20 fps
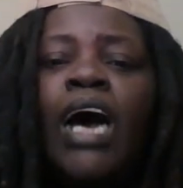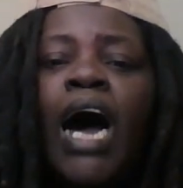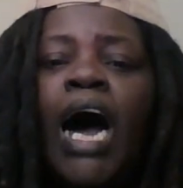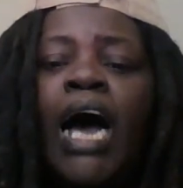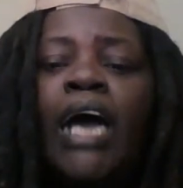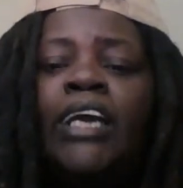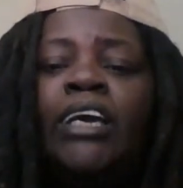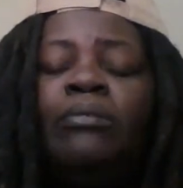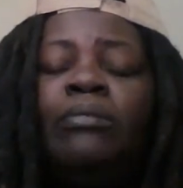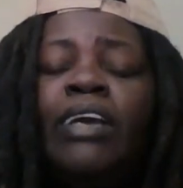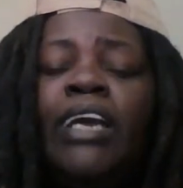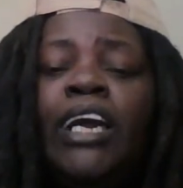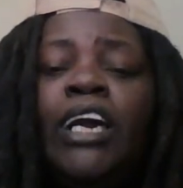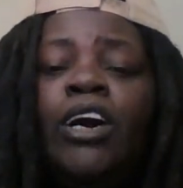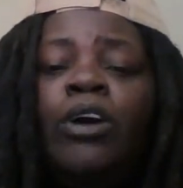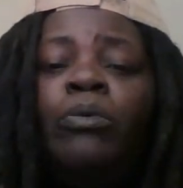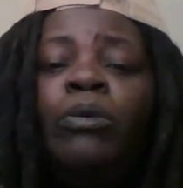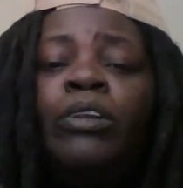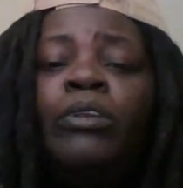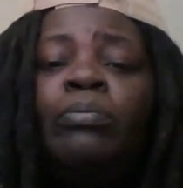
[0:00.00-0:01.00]
I am
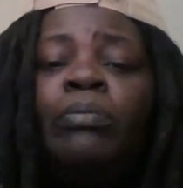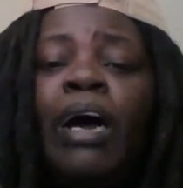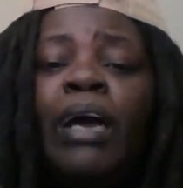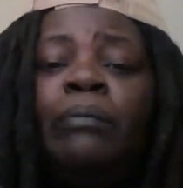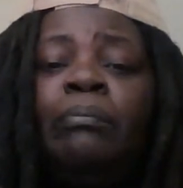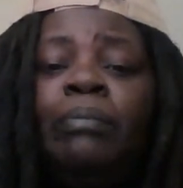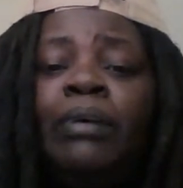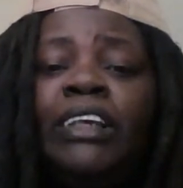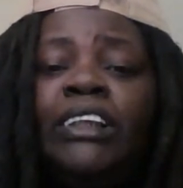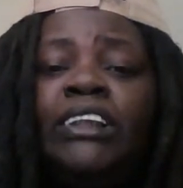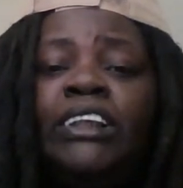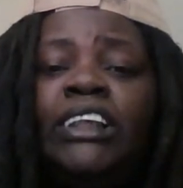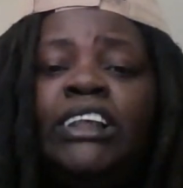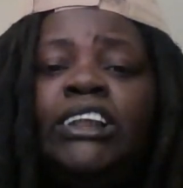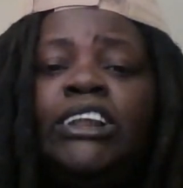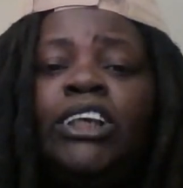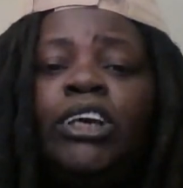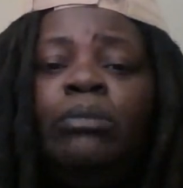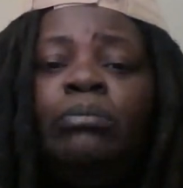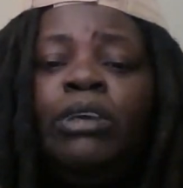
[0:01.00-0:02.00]
here with my
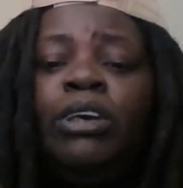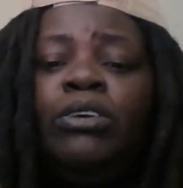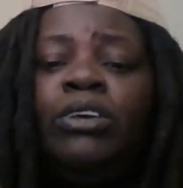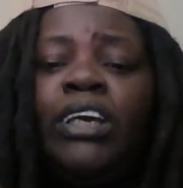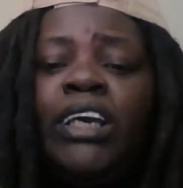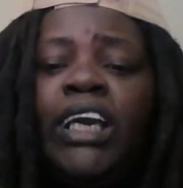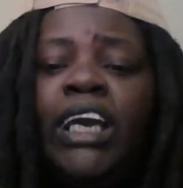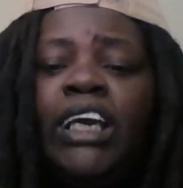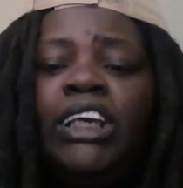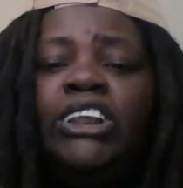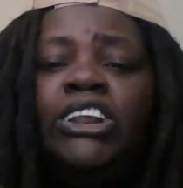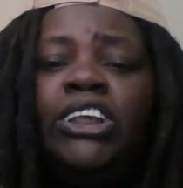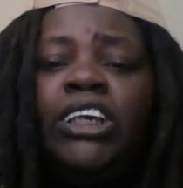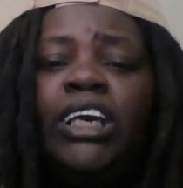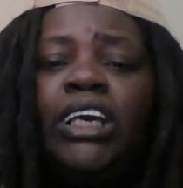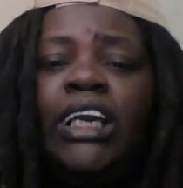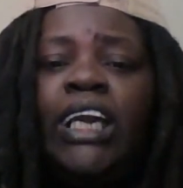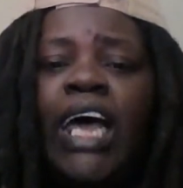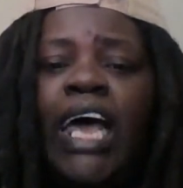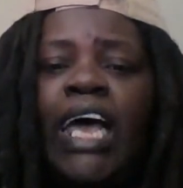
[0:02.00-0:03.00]
business
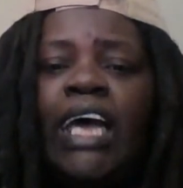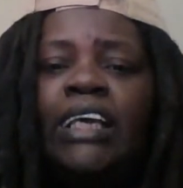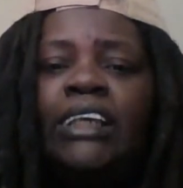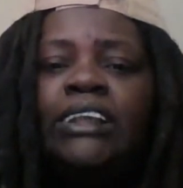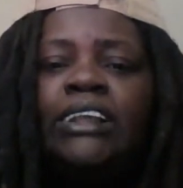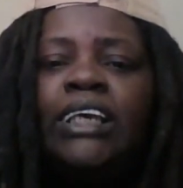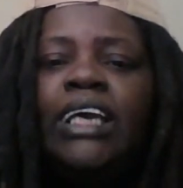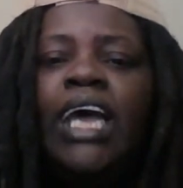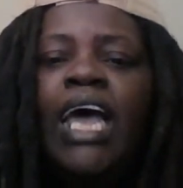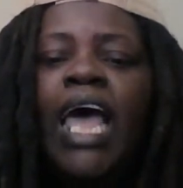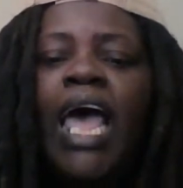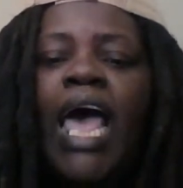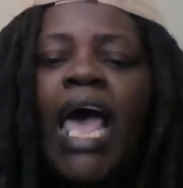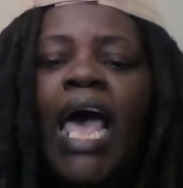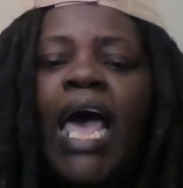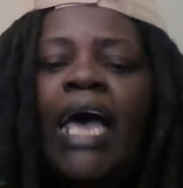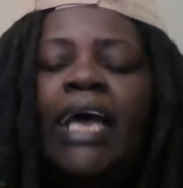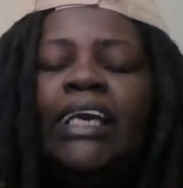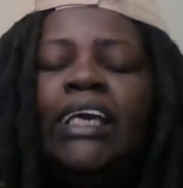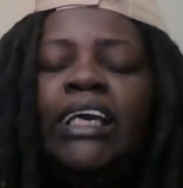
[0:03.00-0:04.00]
communication class
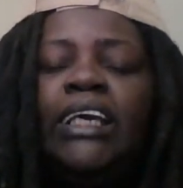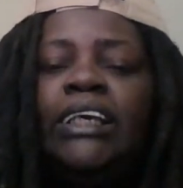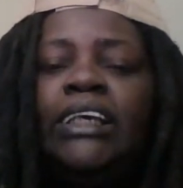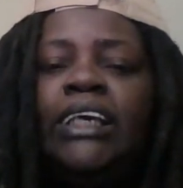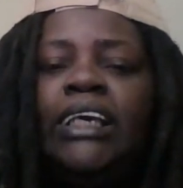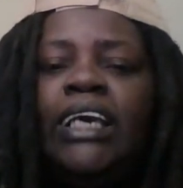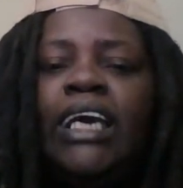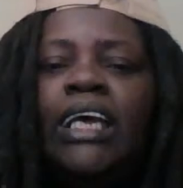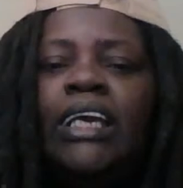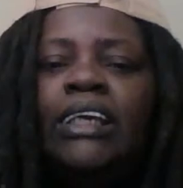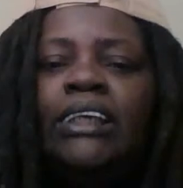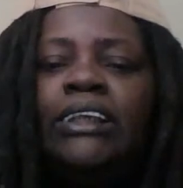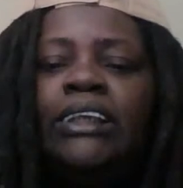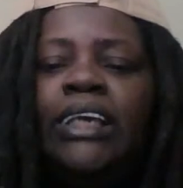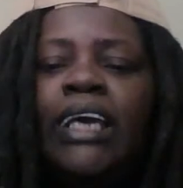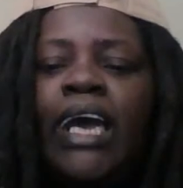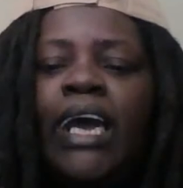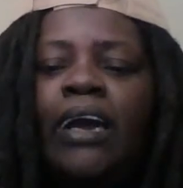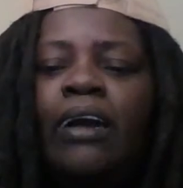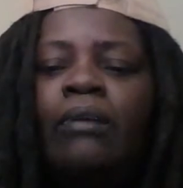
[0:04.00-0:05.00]
at Indiana
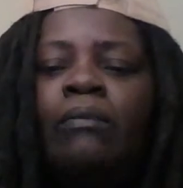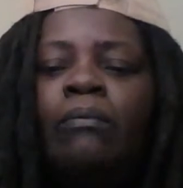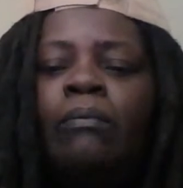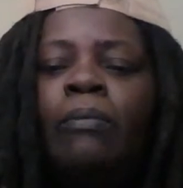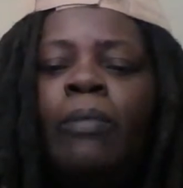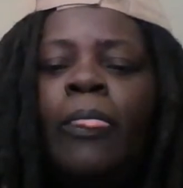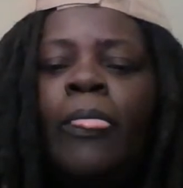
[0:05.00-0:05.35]
Tech.